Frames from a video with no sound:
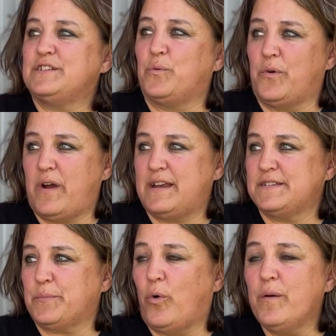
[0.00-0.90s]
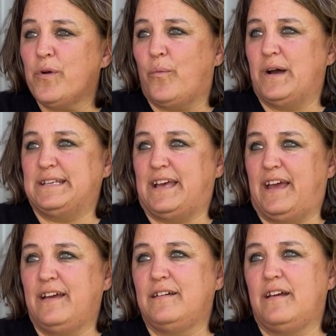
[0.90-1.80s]
we were at his appointment one
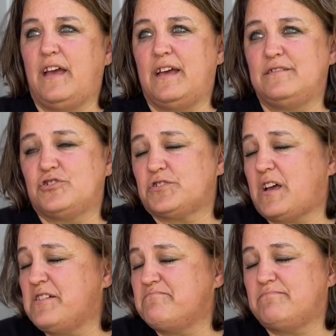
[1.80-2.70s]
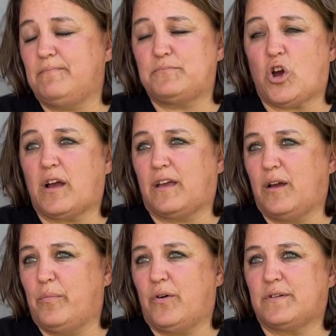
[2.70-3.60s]
day and just got talking
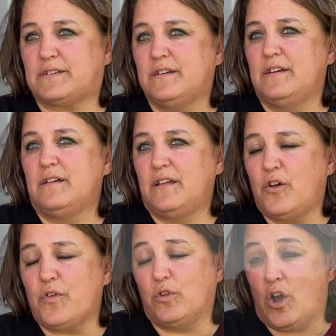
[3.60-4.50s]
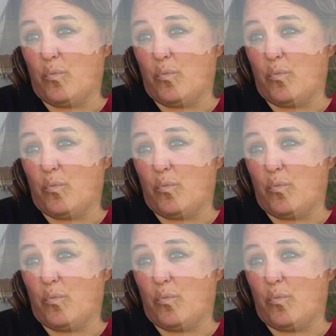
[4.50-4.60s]
about the long